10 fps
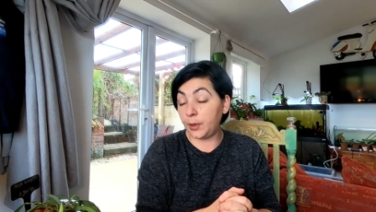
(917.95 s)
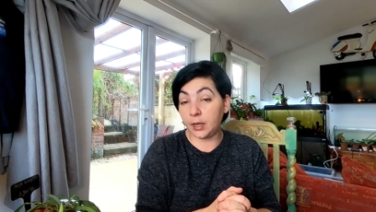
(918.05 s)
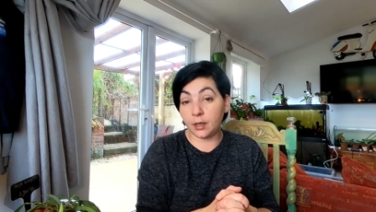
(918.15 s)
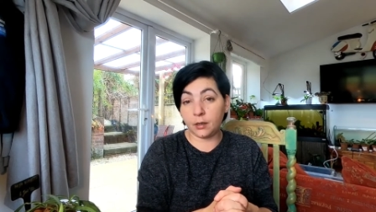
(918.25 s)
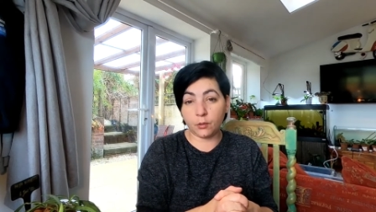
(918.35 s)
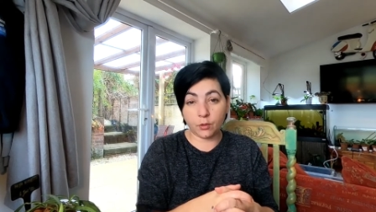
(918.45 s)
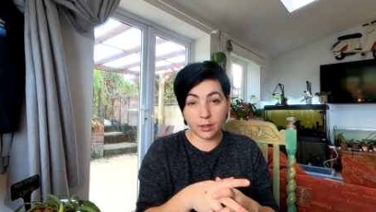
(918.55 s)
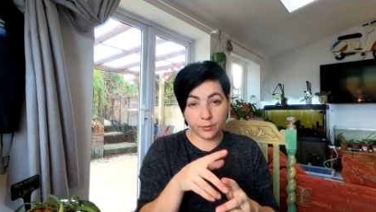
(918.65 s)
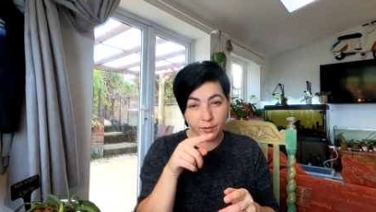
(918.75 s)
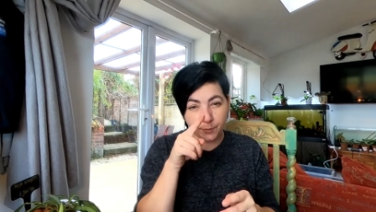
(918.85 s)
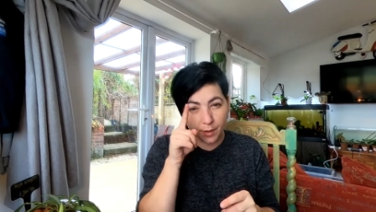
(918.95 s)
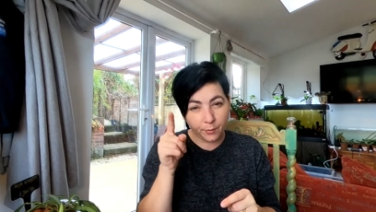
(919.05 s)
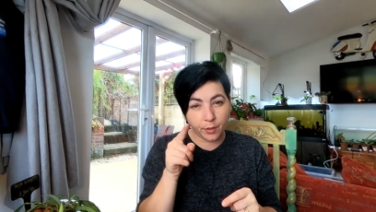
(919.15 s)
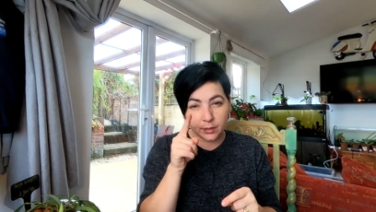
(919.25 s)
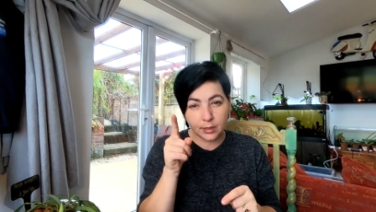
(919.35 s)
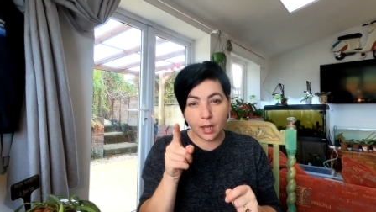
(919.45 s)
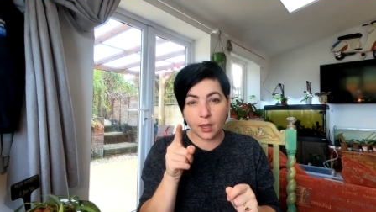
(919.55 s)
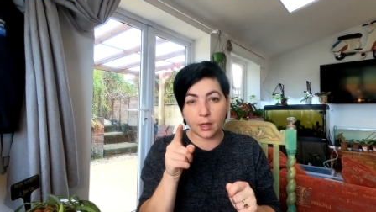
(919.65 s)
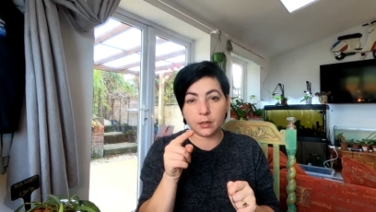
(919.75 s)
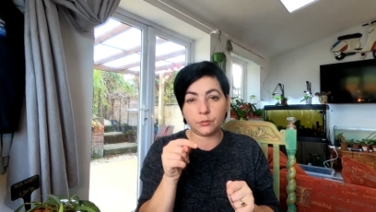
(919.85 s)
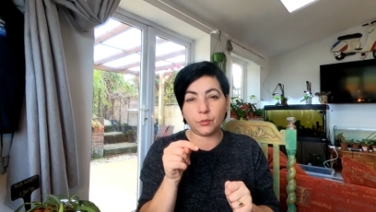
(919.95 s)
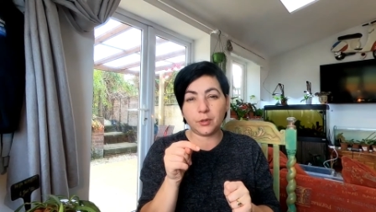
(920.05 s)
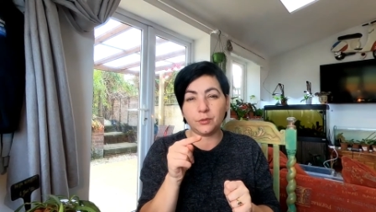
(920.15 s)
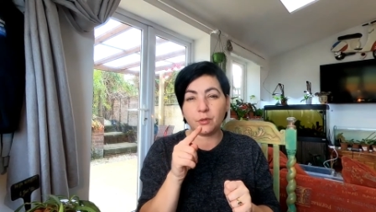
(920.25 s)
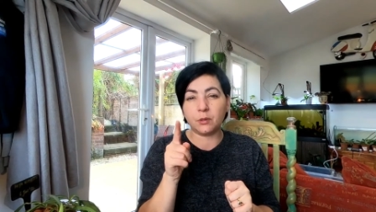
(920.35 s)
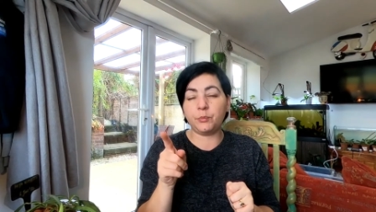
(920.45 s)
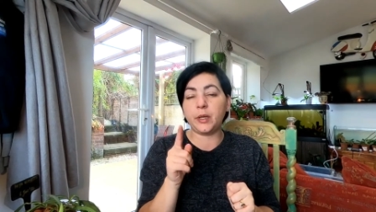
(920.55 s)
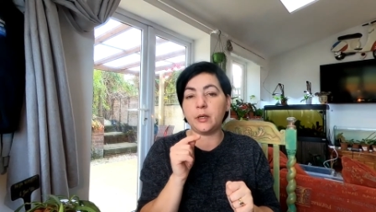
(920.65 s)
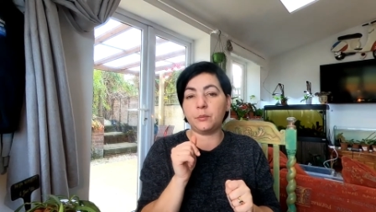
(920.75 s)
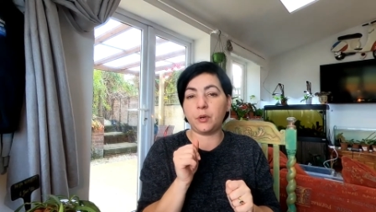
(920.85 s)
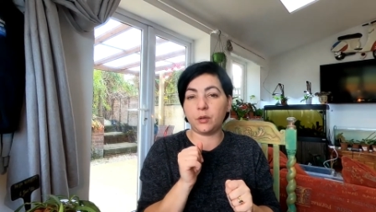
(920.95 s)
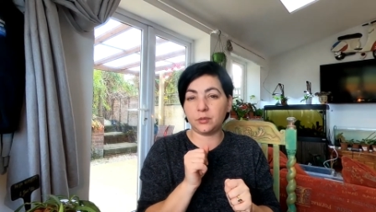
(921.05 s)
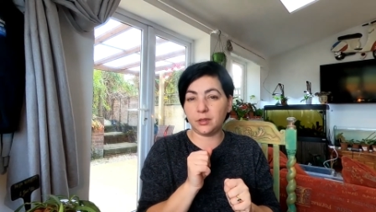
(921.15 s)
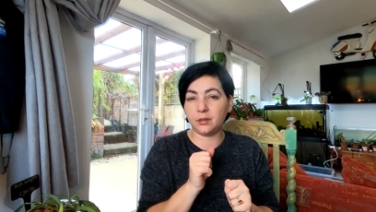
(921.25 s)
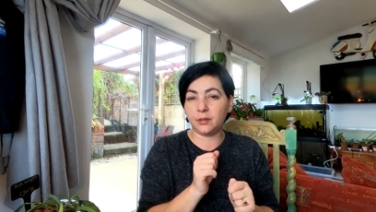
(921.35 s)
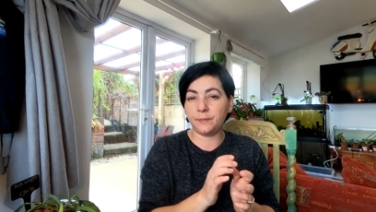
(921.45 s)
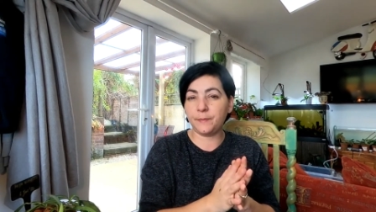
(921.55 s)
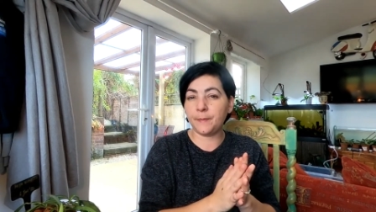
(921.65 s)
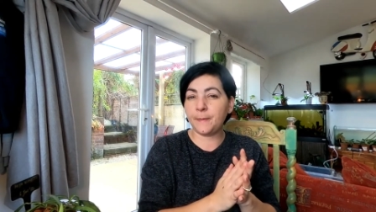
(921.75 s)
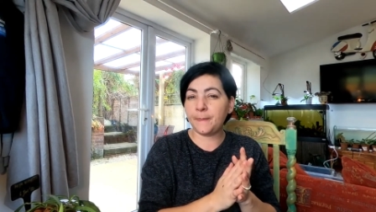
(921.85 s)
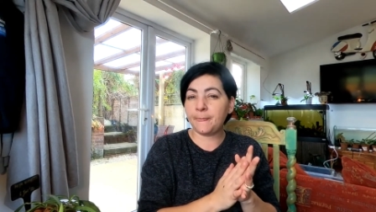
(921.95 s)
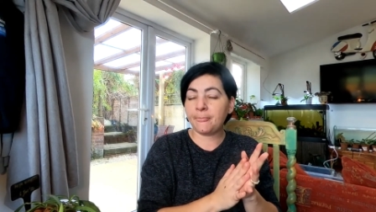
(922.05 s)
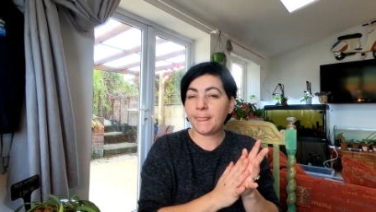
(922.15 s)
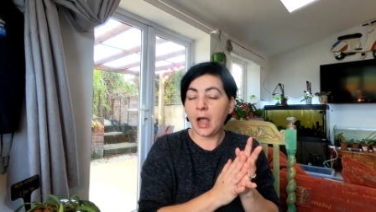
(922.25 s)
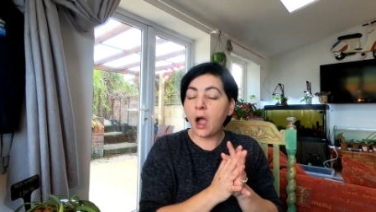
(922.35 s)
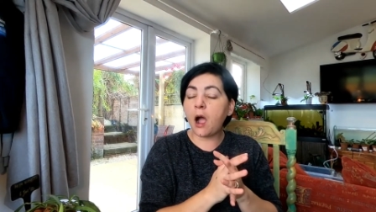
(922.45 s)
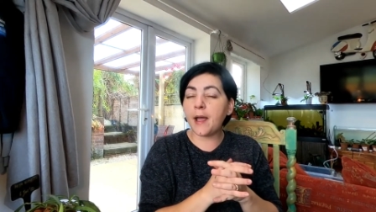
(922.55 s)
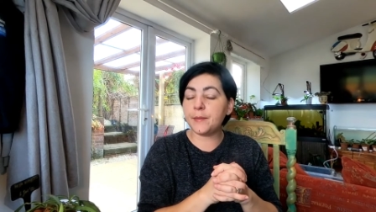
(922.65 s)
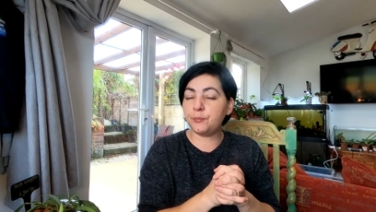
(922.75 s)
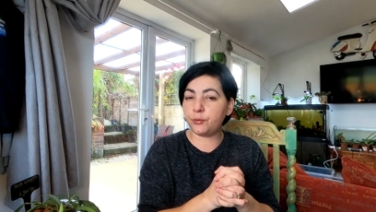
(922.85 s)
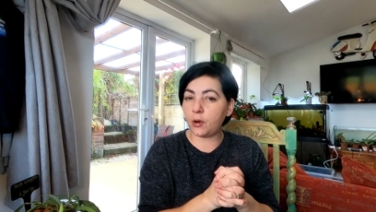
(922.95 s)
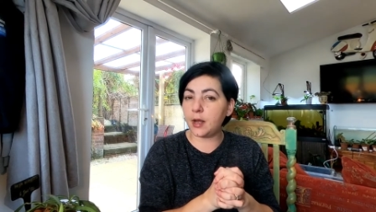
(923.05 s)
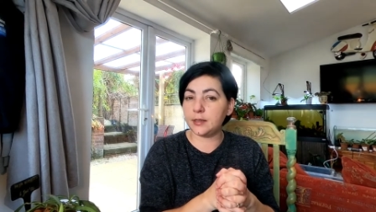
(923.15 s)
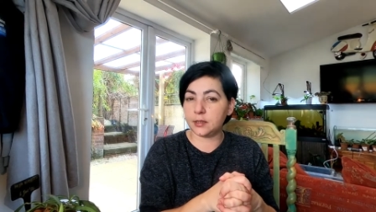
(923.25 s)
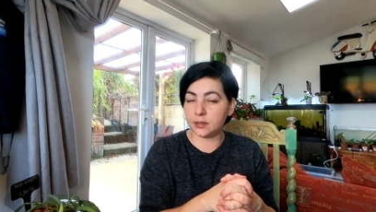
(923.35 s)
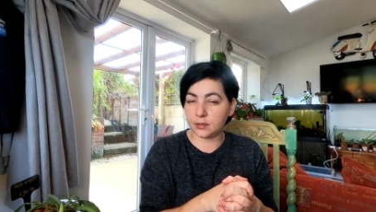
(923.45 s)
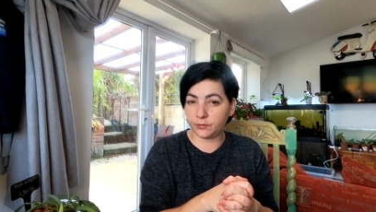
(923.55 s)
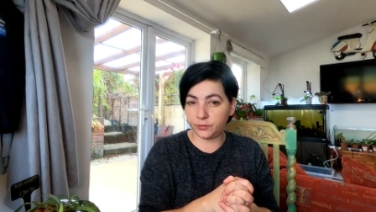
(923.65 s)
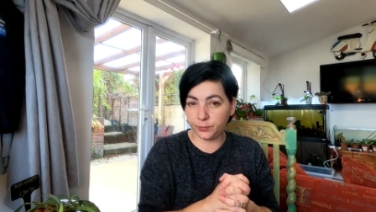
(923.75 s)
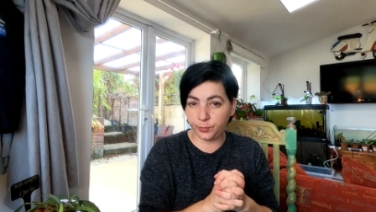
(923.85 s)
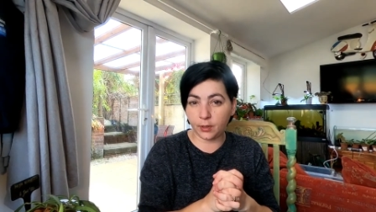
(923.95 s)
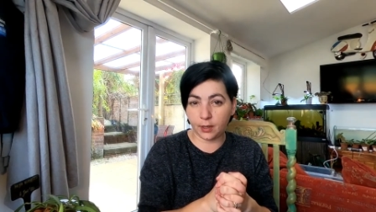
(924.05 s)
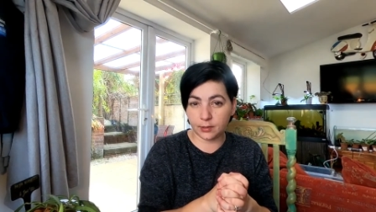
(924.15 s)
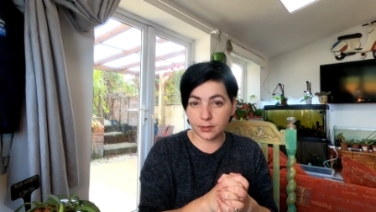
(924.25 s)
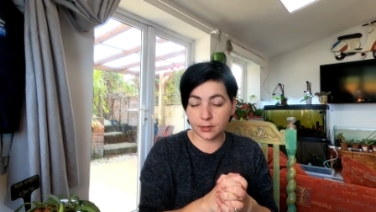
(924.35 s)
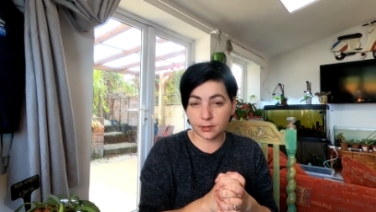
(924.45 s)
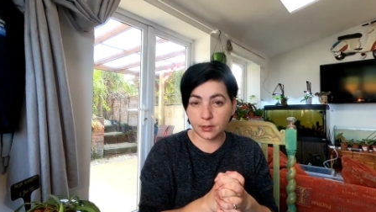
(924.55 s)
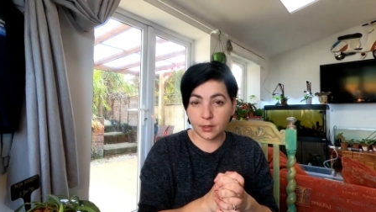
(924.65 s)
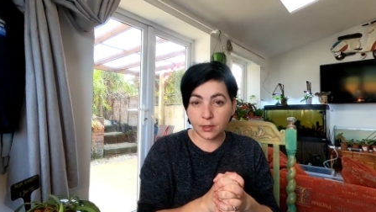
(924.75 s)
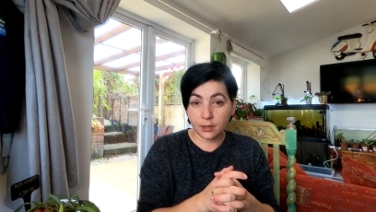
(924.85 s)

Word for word: But remember that when you complain about the high prices of the plants,